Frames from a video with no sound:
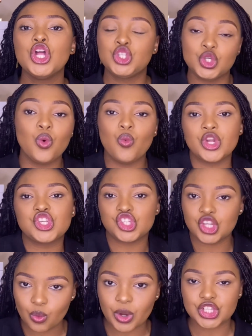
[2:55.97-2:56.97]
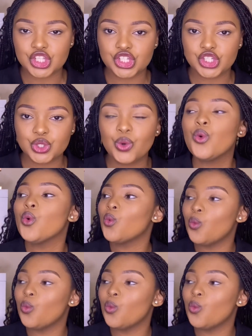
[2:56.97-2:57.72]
do what she wants to do,